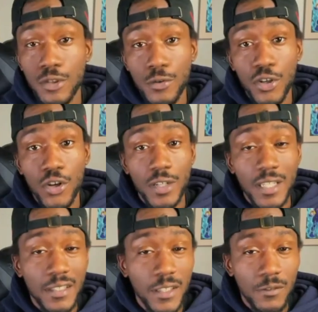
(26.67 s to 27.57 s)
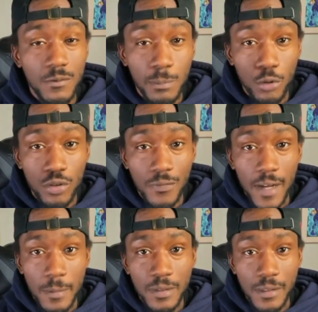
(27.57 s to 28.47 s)
what's going on? Keys here from Sports
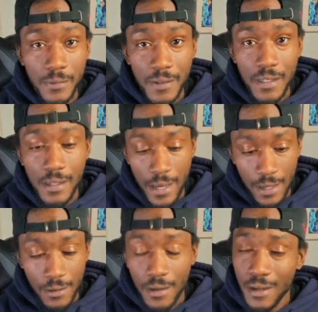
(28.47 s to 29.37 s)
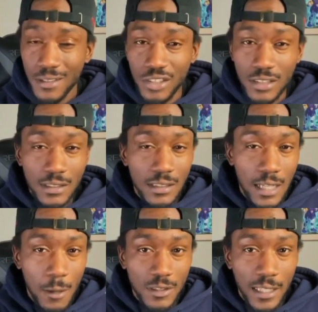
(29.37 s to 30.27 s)
Vibes TV. And just as
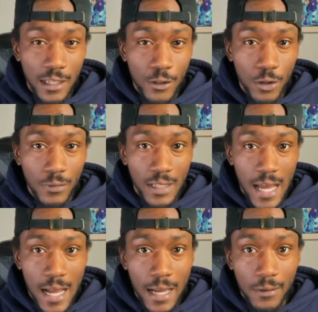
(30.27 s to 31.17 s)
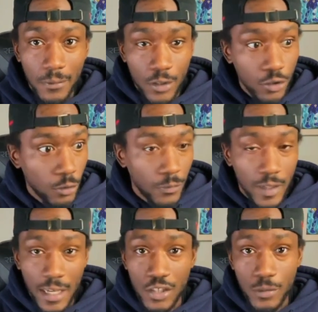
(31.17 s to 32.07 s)
I was getting off live, a
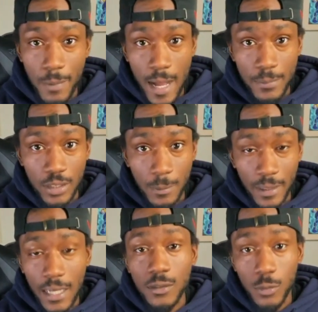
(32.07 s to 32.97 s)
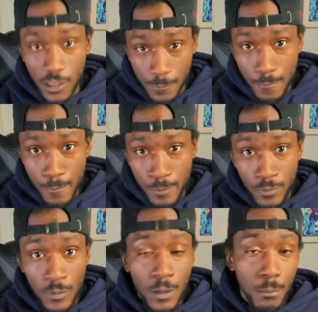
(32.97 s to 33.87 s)
notification pops up. And guess what?
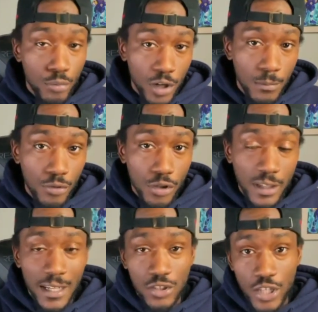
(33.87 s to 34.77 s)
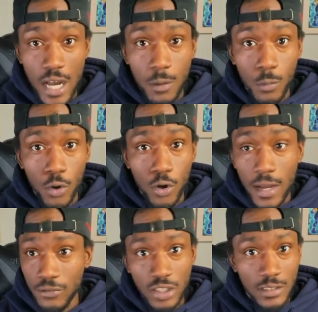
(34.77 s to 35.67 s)
Brick Brook and John Wall
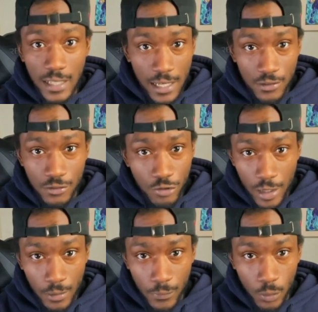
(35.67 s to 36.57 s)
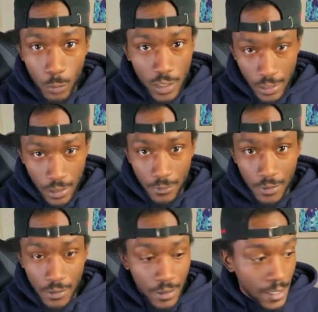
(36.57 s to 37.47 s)
have just gotten traded for one another.